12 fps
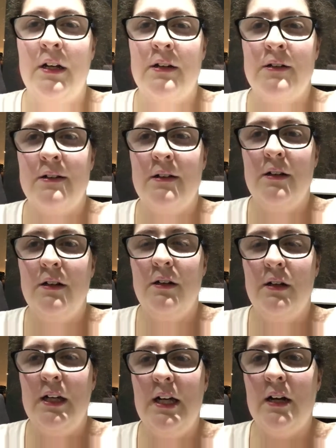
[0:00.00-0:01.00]

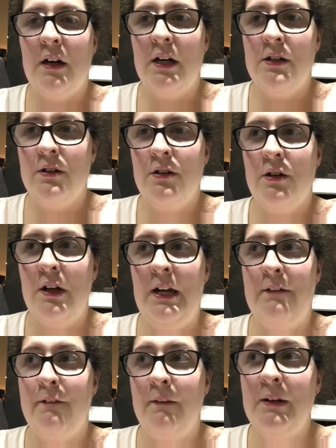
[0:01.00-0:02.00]
So yeah, I don't know
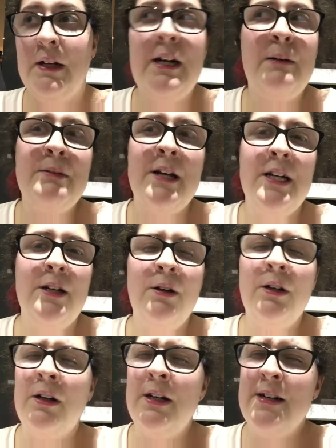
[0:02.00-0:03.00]
if I'm going to update
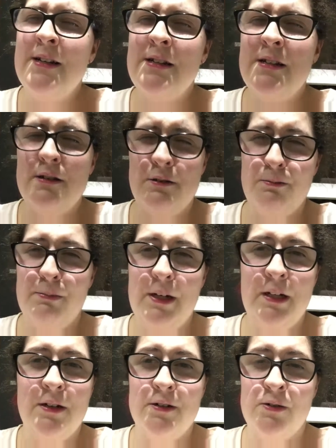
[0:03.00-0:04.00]
you guys,
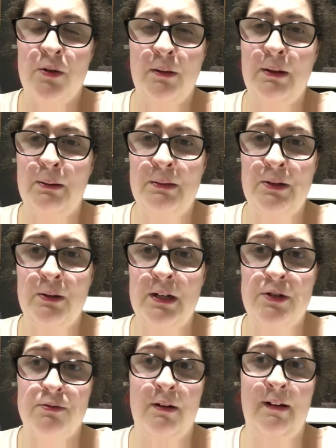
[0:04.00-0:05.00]
because all I'm going to be
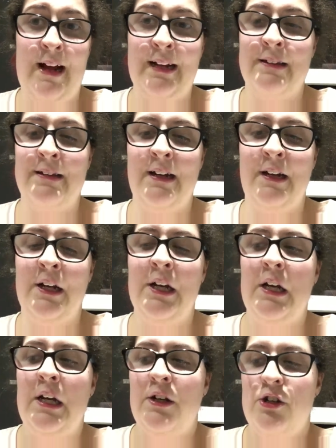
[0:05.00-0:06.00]
doing is relaxing,
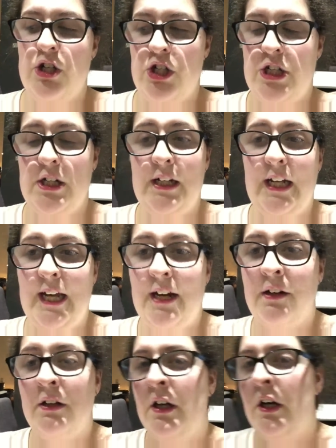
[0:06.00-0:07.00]
just chilling
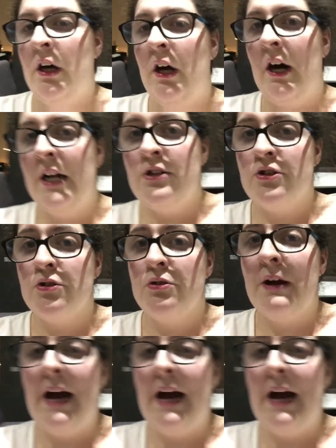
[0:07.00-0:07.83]
out. I do